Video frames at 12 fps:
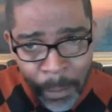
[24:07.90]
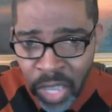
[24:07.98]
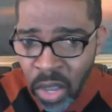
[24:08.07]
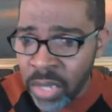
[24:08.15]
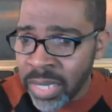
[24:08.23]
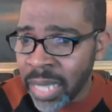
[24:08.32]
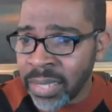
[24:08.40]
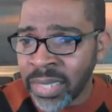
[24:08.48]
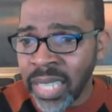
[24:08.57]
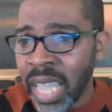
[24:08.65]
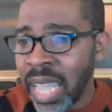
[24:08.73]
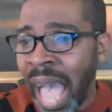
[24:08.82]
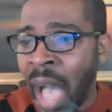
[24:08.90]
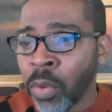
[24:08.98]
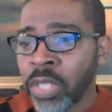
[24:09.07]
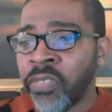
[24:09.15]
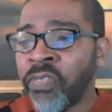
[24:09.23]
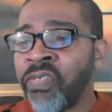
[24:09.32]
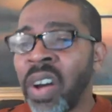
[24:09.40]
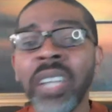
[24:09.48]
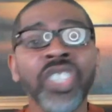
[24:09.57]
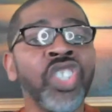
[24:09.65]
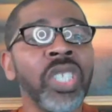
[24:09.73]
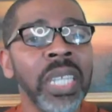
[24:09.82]
because I say I was
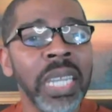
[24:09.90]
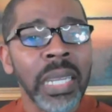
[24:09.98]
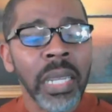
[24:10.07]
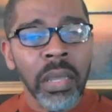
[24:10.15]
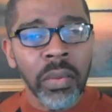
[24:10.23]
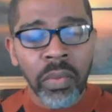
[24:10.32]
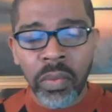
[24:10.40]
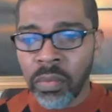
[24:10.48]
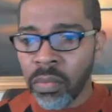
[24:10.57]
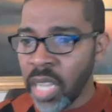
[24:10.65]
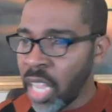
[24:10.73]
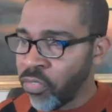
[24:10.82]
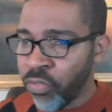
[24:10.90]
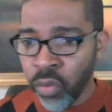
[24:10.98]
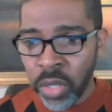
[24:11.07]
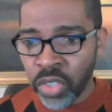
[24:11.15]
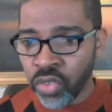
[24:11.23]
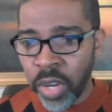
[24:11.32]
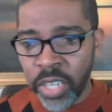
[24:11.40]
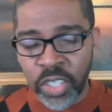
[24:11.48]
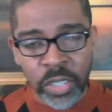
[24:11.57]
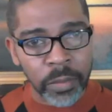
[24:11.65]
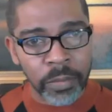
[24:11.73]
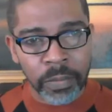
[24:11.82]
functioning in
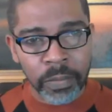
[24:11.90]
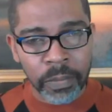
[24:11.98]
frustration.